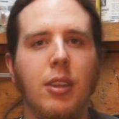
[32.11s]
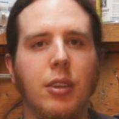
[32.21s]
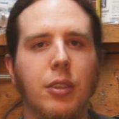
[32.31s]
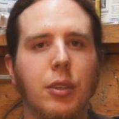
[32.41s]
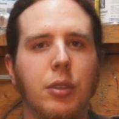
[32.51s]

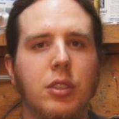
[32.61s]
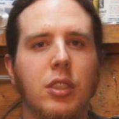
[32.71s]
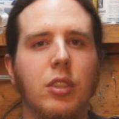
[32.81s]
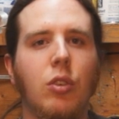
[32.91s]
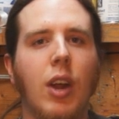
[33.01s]
you'll notice
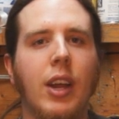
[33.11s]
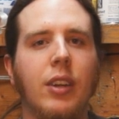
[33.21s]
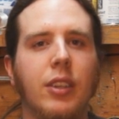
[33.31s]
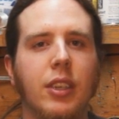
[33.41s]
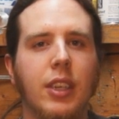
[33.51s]
it
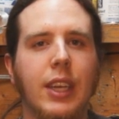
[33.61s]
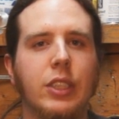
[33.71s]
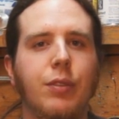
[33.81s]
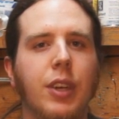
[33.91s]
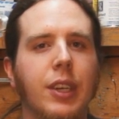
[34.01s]
crackle and
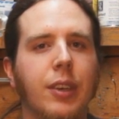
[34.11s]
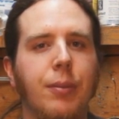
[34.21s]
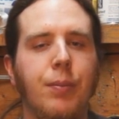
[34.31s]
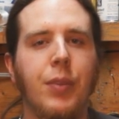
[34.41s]
catch fire.